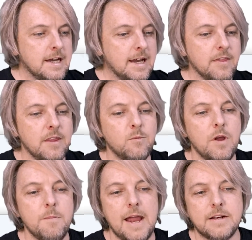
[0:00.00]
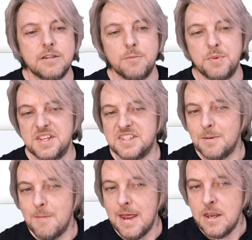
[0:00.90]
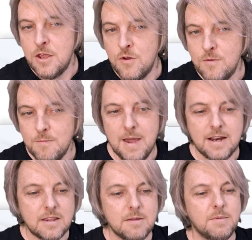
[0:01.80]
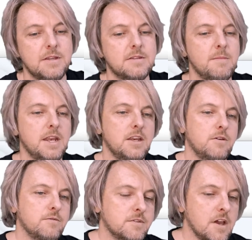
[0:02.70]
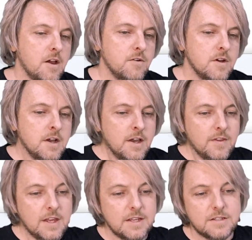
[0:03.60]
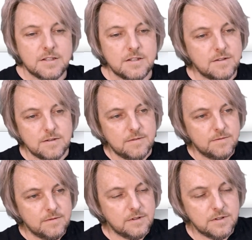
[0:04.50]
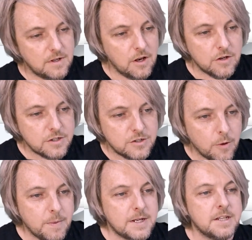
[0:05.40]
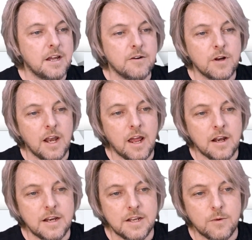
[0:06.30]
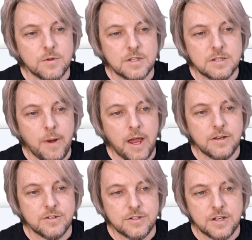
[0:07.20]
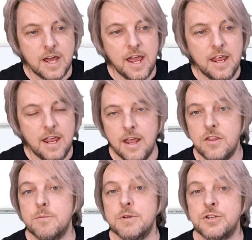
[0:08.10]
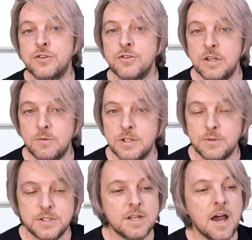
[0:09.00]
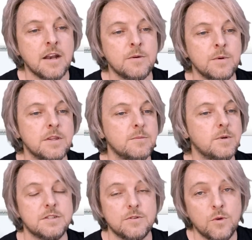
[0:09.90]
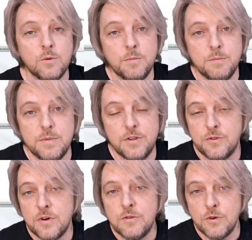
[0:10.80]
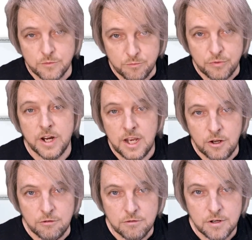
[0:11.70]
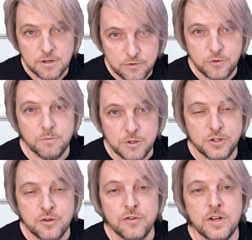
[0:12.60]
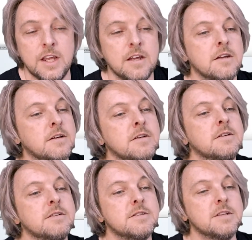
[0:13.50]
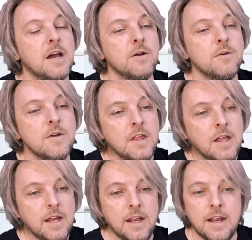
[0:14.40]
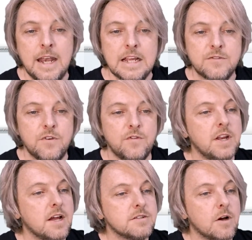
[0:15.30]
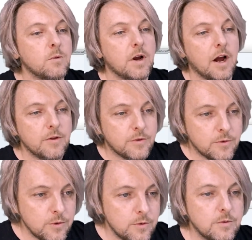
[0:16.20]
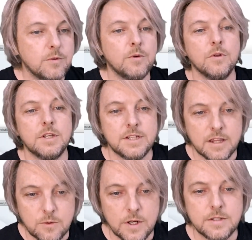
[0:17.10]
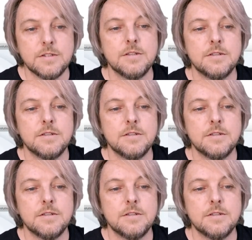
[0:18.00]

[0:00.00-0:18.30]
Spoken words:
And then we're back to the pizza menu, So there's lots of topics here. I really only dealt with this page today and the maturity, which we started with all the 3 rules bring you to maturity. So in our next few videos, I will go through all these other ones.